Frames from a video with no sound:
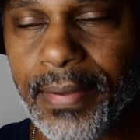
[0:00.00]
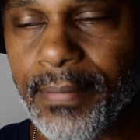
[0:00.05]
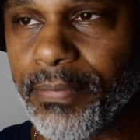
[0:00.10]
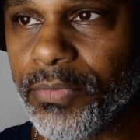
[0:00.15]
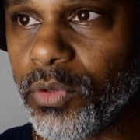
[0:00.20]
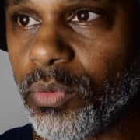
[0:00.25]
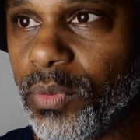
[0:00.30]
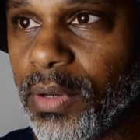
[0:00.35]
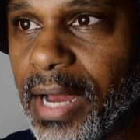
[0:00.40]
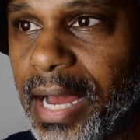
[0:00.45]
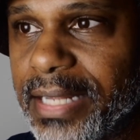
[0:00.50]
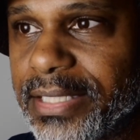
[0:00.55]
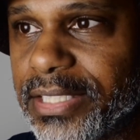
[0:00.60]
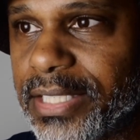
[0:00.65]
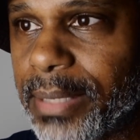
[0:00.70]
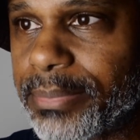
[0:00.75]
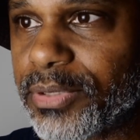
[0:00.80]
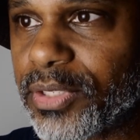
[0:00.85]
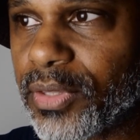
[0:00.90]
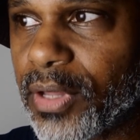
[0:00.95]
Do
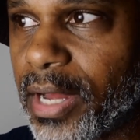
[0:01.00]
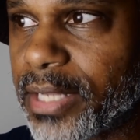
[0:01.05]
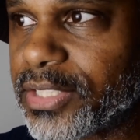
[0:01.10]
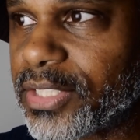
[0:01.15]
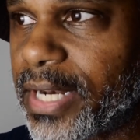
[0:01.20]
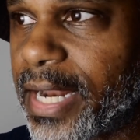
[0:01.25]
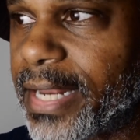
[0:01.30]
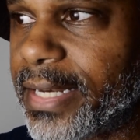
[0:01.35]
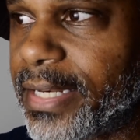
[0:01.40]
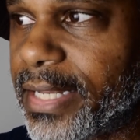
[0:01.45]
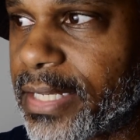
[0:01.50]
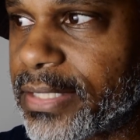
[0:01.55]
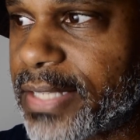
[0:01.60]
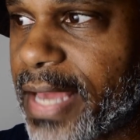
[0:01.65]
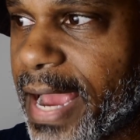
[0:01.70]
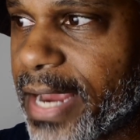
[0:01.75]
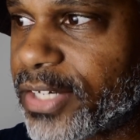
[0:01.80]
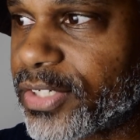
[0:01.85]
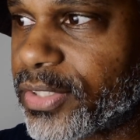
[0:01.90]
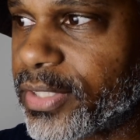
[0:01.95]
concepts, thoughts, and ideas
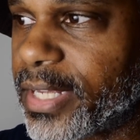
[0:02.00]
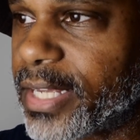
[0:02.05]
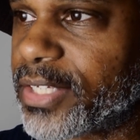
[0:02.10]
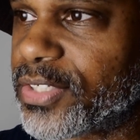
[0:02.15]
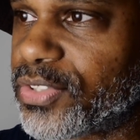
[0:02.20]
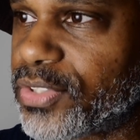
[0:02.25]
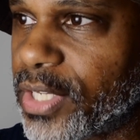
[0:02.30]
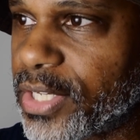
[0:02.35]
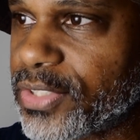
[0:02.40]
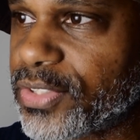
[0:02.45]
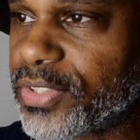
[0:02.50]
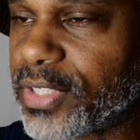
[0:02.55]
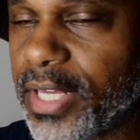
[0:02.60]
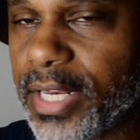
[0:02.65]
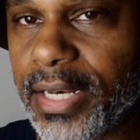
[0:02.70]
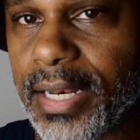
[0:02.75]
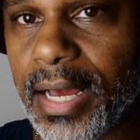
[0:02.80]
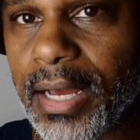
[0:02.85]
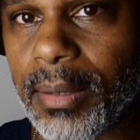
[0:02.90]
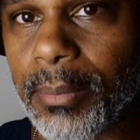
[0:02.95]
actually exist
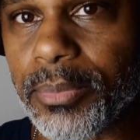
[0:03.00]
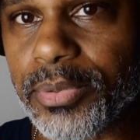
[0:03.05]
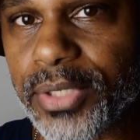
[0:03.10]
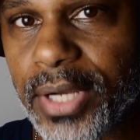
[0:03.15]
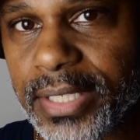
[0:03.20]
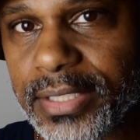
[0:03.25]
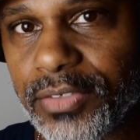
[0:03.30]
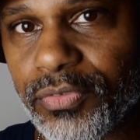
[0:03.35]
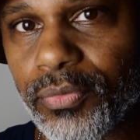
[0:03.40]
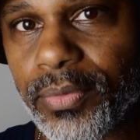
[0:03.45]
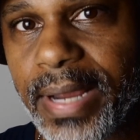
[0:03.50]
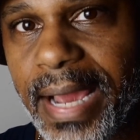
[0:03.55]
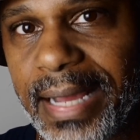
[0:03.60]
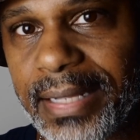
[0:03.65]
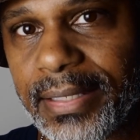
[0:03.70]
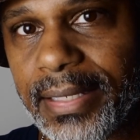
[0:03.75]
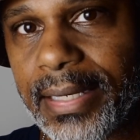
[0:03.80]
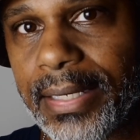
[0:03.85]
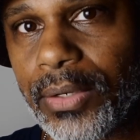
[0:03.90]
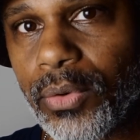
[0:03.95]
in objective reality?